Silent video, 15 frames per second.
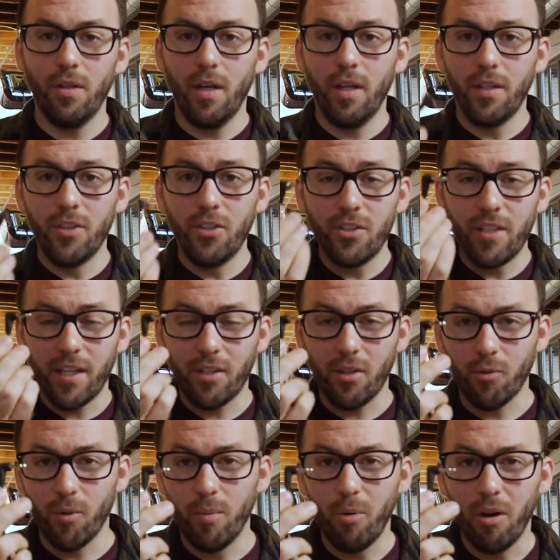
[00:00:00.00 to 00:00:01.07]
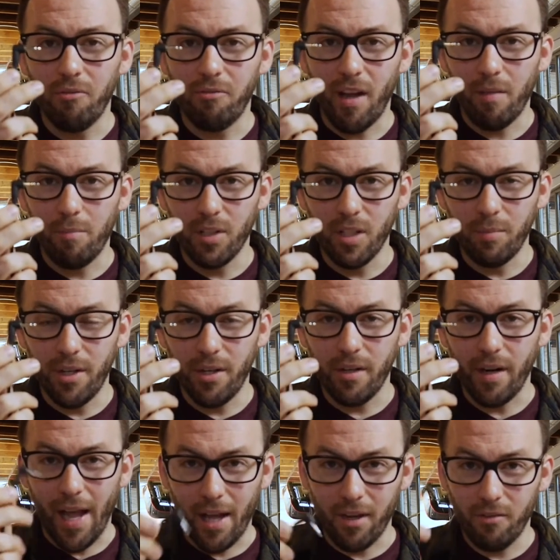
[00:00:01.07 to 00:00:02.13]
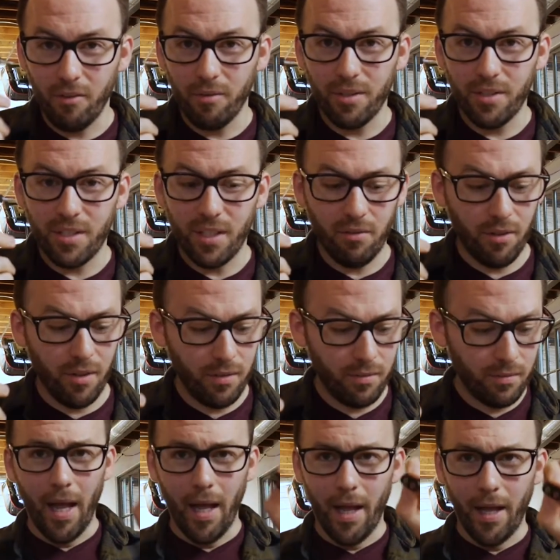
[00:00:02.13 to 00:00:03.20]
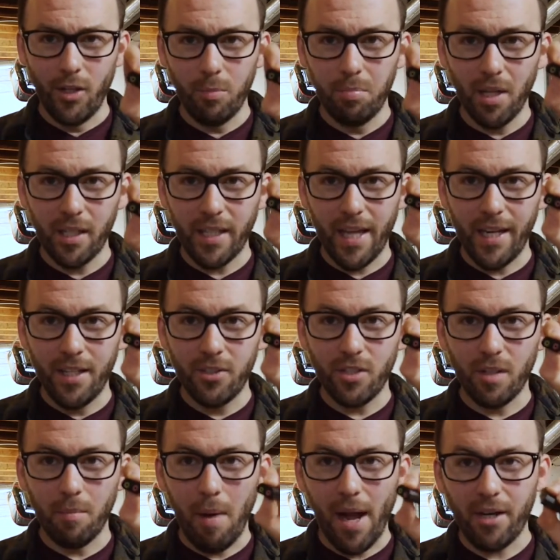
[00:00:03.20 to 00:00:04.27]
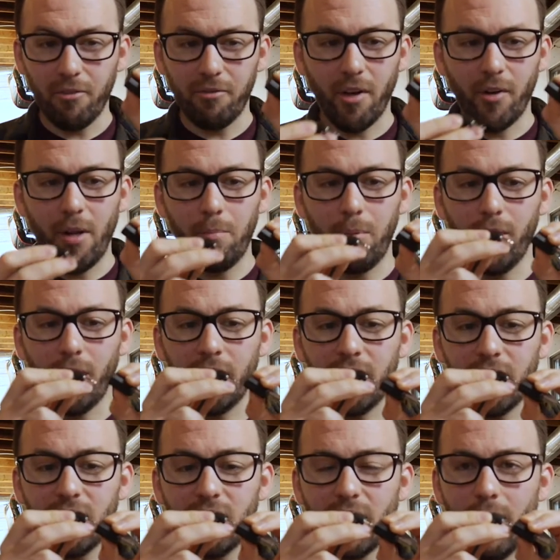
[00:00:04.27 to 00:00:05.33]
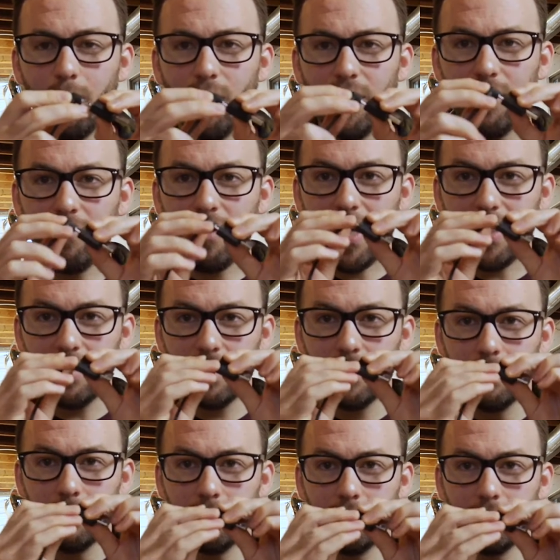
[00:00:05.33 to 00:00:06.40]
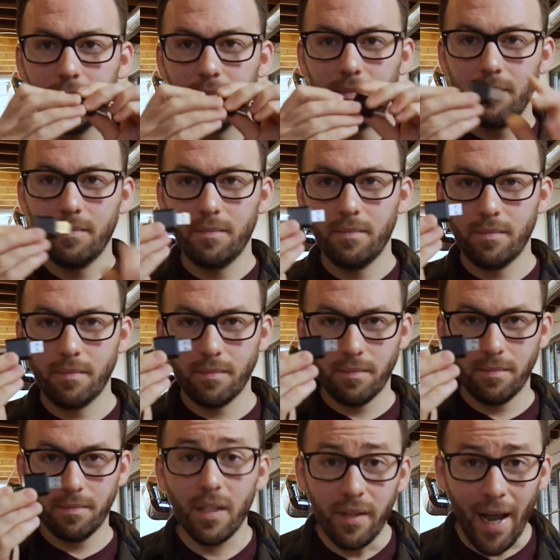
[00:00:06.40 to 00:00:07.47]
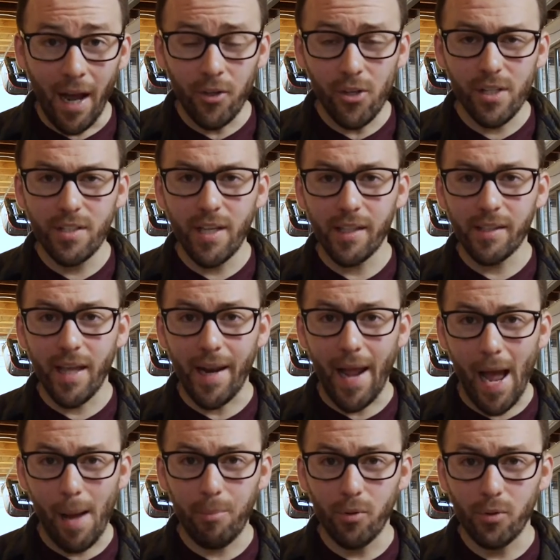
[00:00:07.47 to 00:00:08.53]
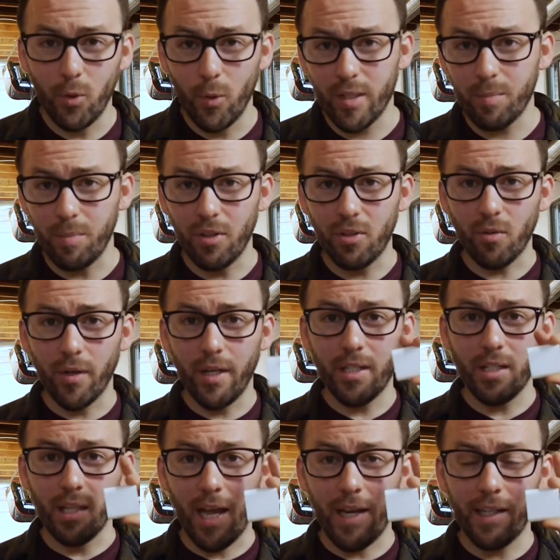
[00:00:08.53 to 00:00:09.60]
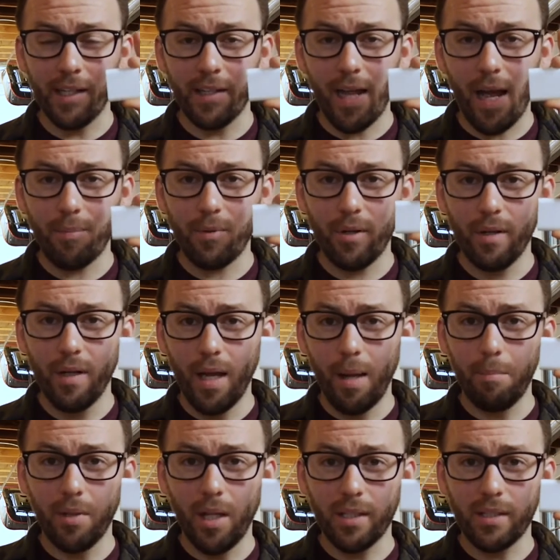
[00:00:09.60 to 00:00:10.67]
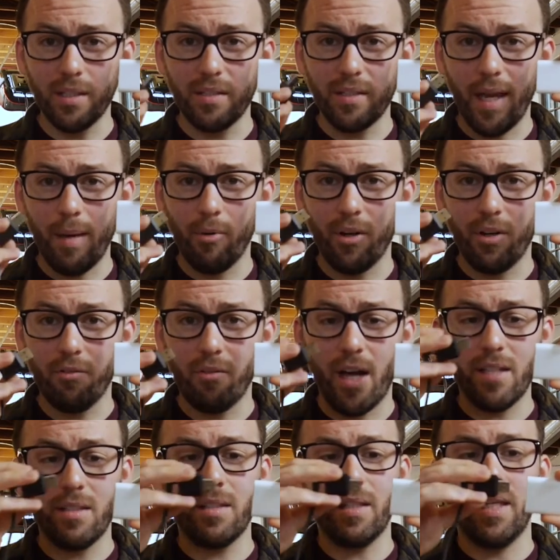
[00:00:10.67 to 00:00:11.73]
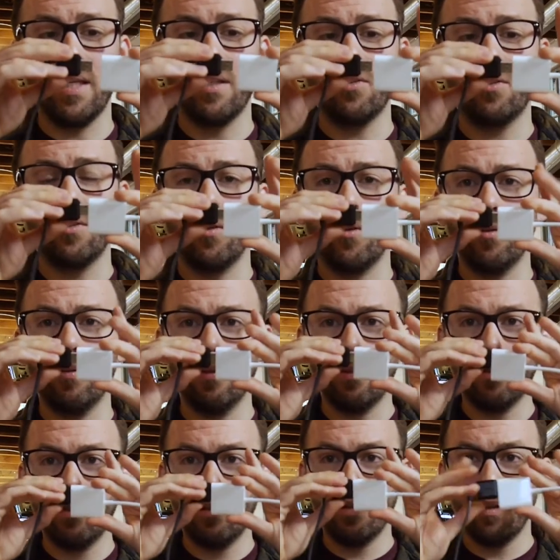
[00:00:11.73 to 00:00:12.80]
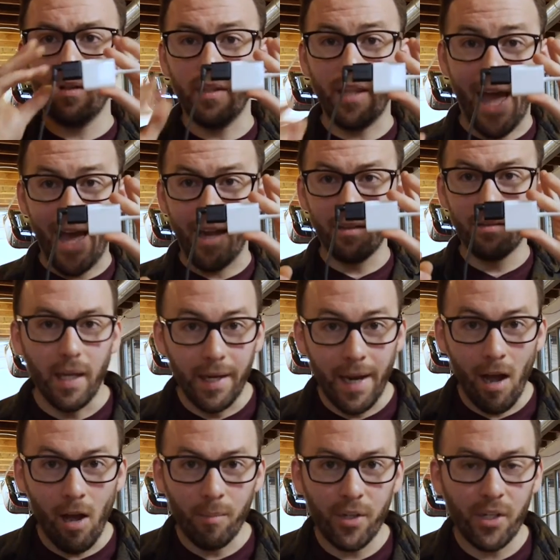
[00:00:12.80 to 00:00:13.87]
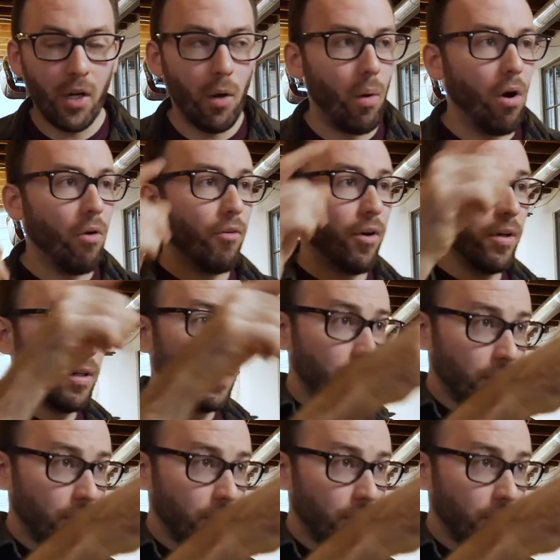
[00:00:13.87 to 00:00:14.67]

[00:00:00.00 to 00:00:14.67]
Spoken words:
and then you take the 3.5 millimeter out of the receiver and you plug that into the microphone input on this Sabrent device. Now you can take that Apple USB 3 to lightning adapter and plug the Sabrent device into that. And now I'm gonna go over